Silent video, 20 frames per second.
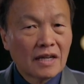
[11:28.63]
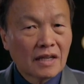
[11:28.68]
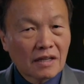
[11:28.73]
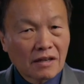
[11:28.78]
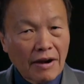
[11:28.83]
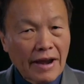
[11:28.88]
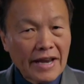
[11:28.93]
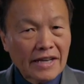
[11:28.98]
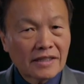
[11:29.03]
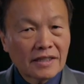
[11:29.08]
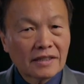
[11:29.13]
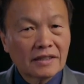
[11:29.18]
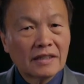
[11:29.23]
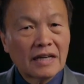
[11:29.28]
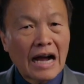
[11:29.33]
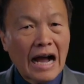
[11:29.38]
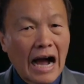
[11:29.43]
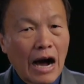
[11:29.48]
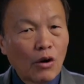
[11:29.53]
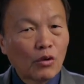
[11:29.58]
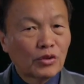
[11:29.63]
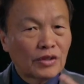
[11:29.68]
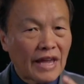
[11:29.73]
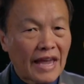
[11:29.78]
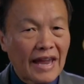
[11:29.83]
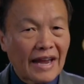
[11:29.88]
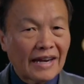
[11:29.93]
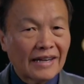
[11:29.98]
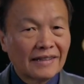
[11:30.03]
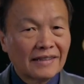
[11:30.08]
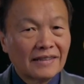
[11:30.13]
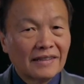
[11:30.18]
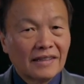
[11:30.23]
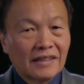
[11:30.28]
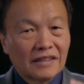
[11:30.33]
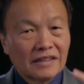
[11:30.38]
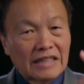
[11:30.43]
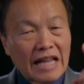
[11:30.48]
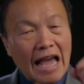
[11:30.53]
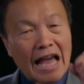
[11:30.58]
greater out there
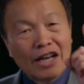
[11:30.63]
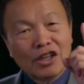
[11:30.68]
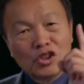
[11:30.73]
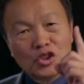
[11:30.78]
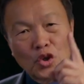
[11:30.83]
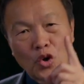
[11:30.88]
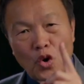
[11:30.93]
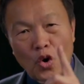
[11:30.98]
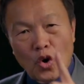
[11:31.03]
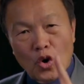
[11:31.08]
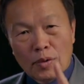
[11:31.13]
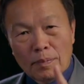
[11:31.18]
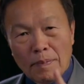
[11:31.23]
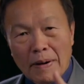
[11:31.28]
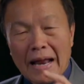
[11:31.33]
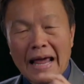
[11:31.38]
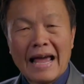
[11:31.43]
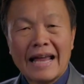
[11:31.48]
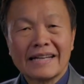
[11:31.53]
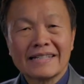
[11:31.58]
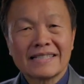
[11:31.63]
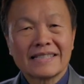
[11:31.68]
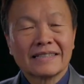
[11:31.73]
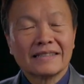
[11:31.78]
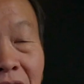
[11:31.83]
than your own plans.